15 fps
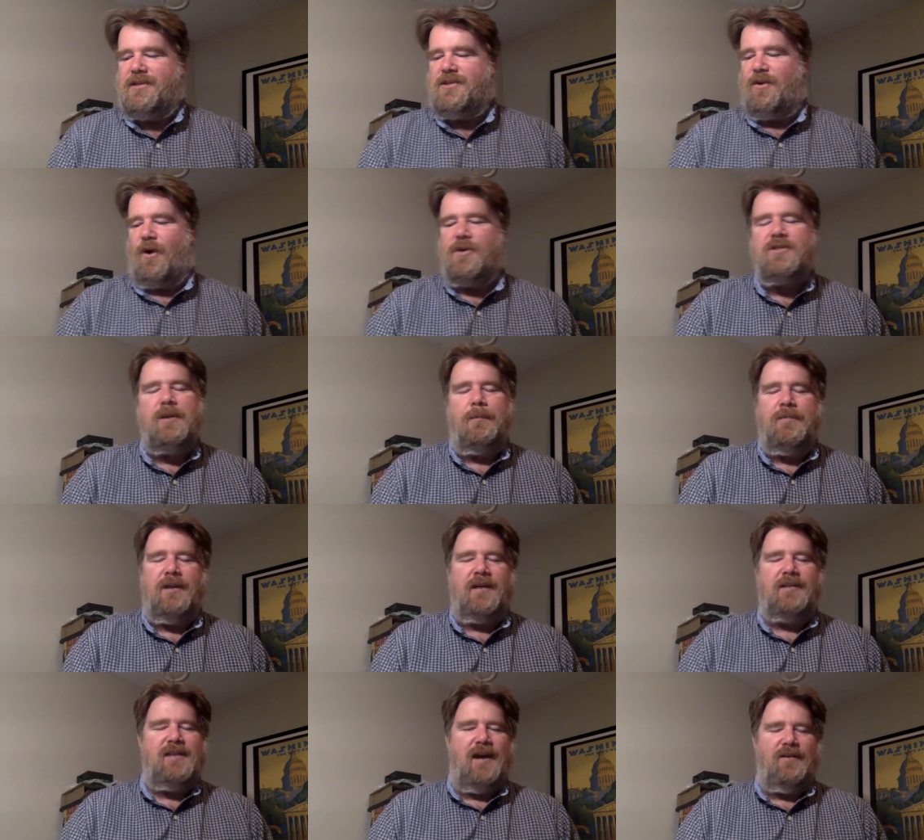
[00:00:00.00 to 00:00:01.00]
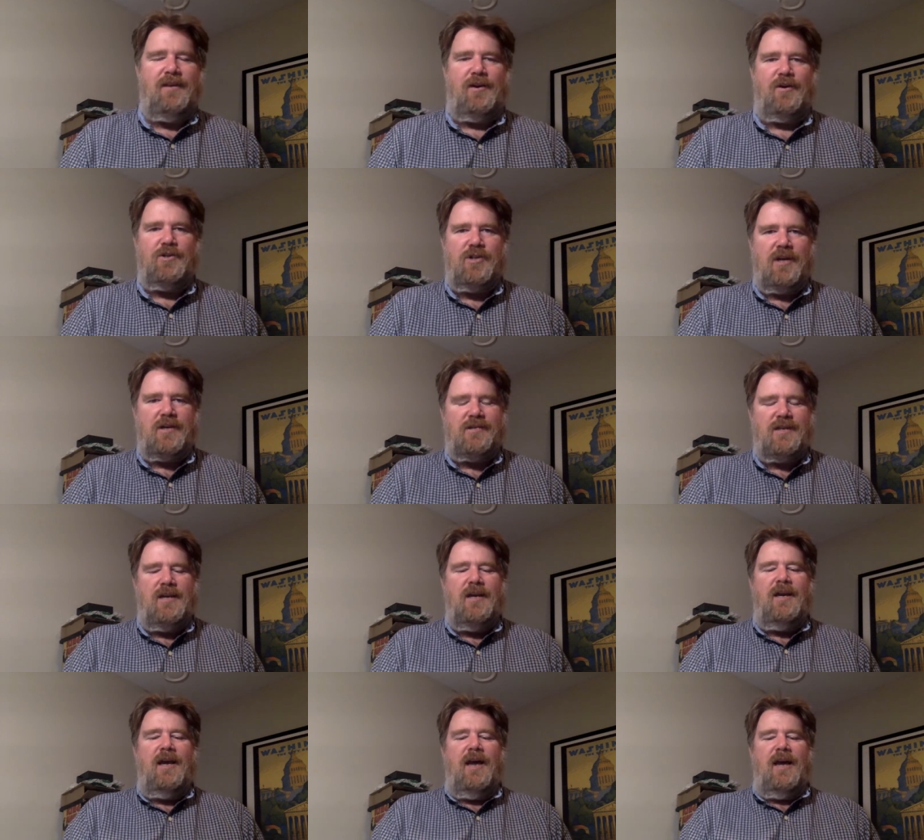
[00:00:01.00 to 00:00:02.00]
There are some things now that are just
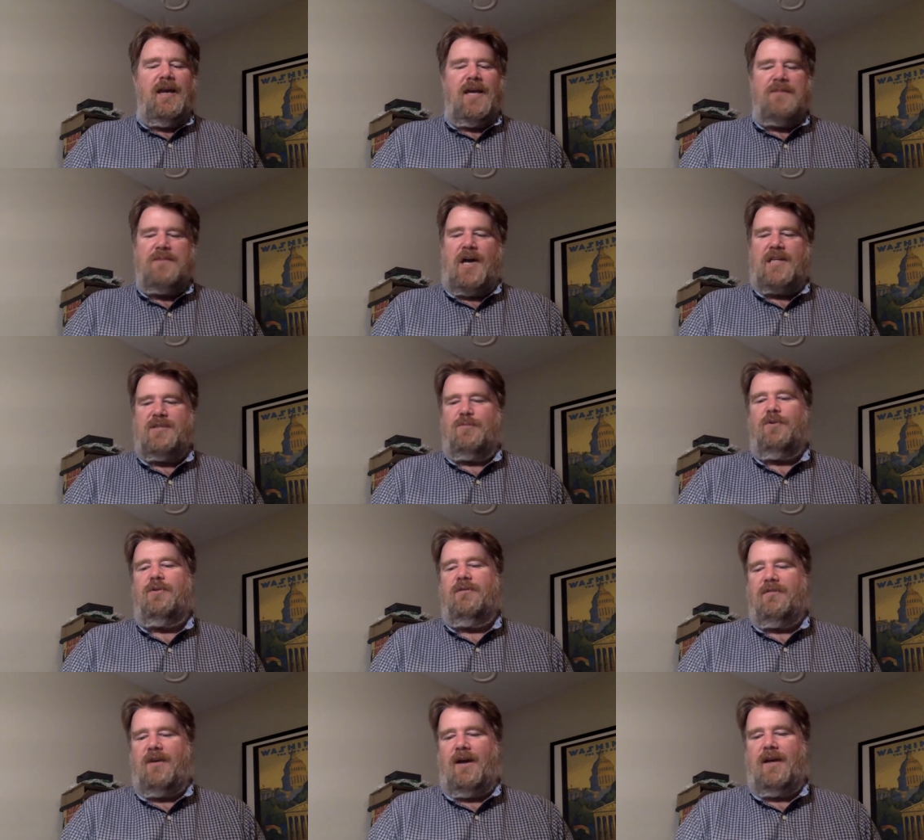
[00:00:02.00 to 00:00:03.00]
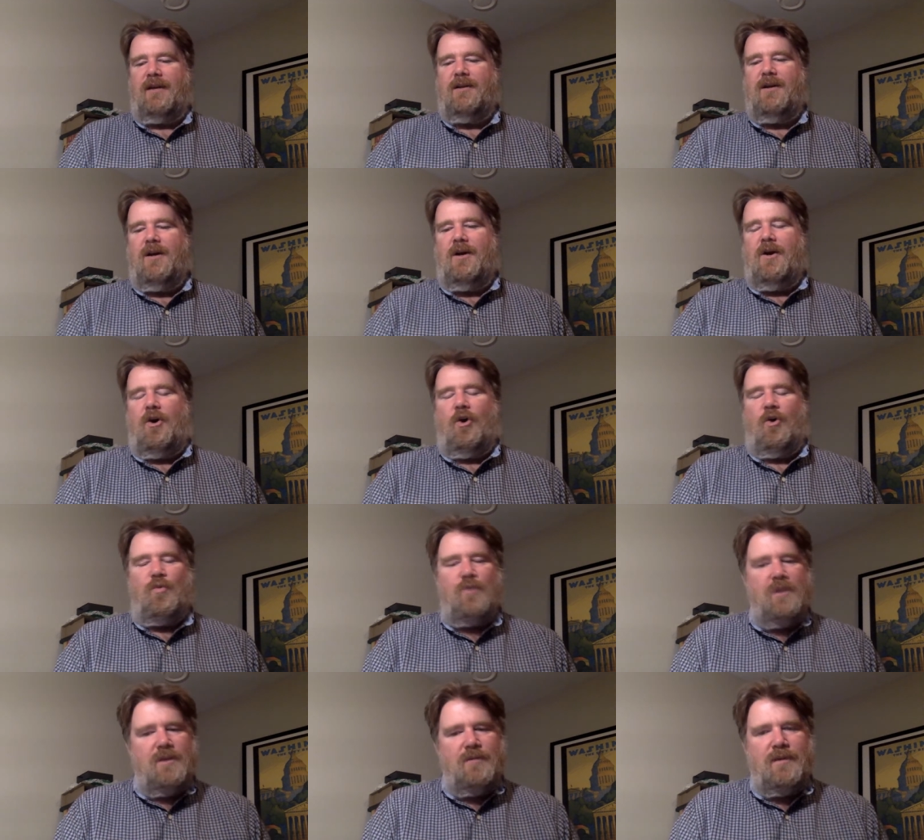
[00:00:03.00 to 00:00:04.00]
impossible to find, or
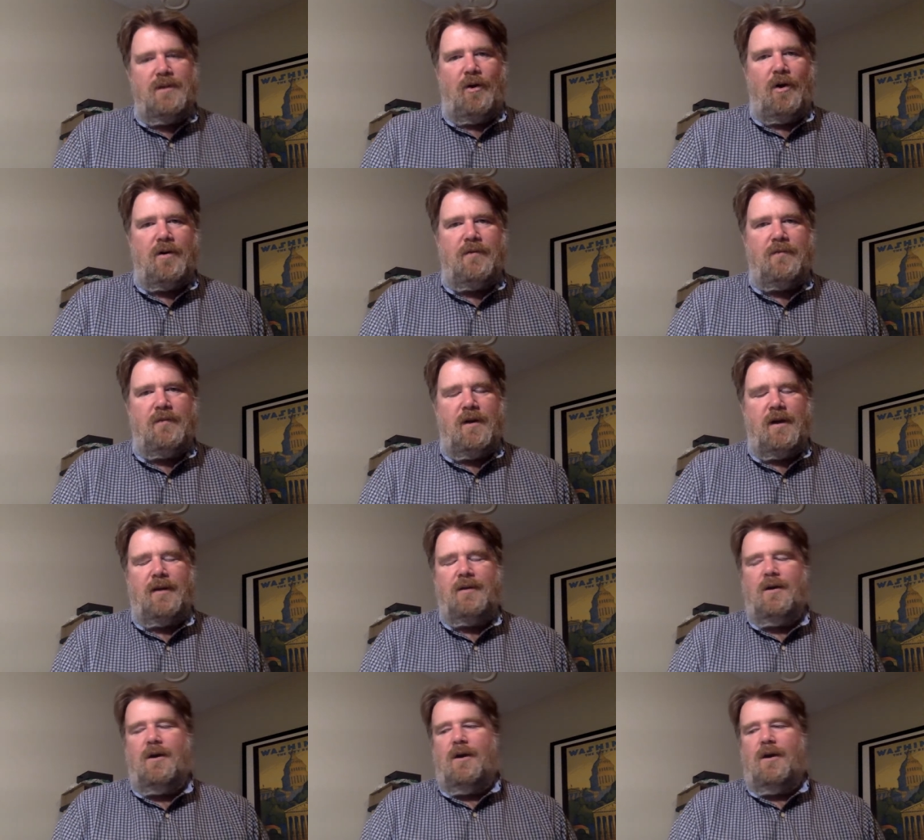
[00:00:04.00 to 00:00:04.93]
really, really hard to find,